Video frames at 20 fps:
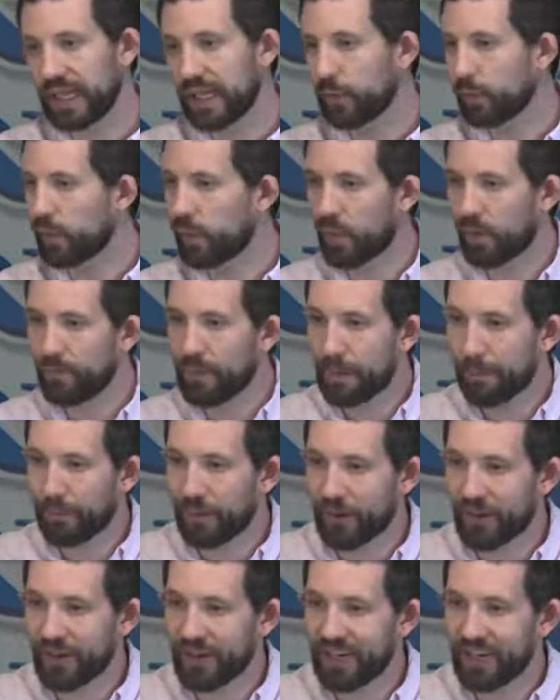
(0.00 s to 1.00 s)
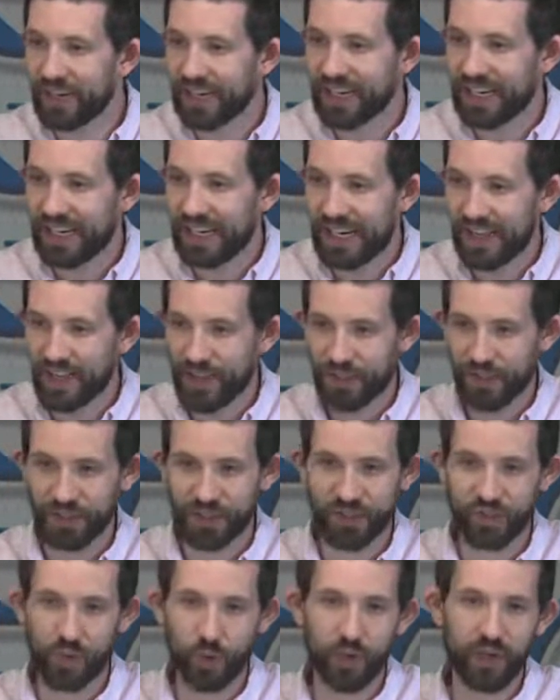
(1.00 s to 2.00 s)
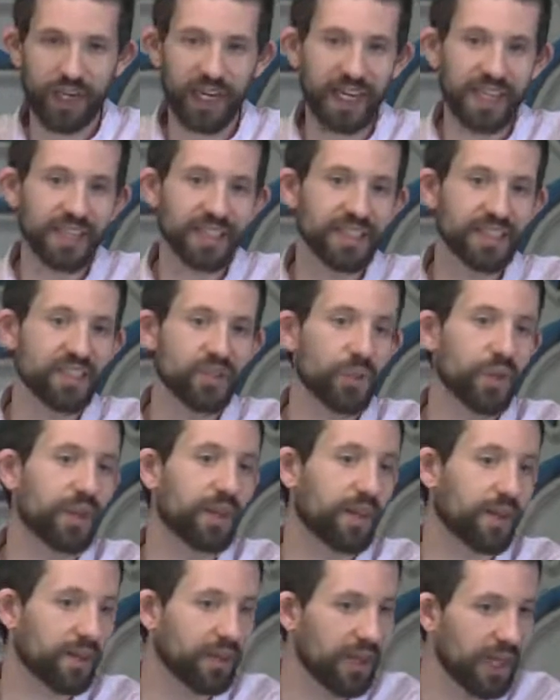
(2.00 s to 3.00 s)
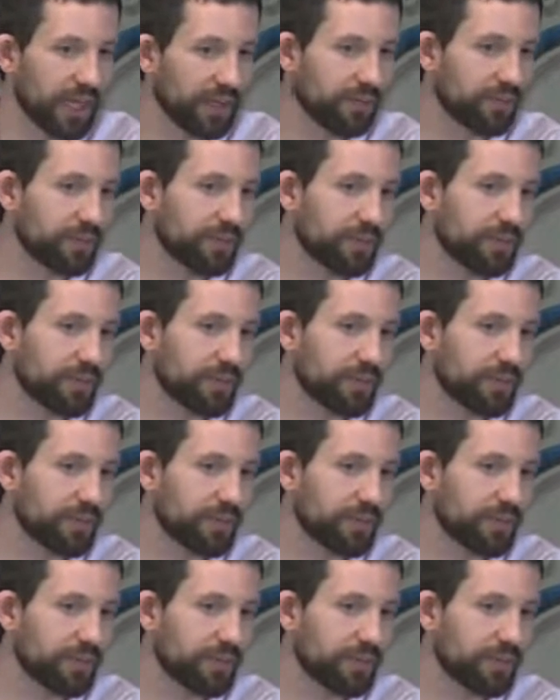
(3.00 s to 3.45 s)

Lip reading: And we remember that the story ends with life,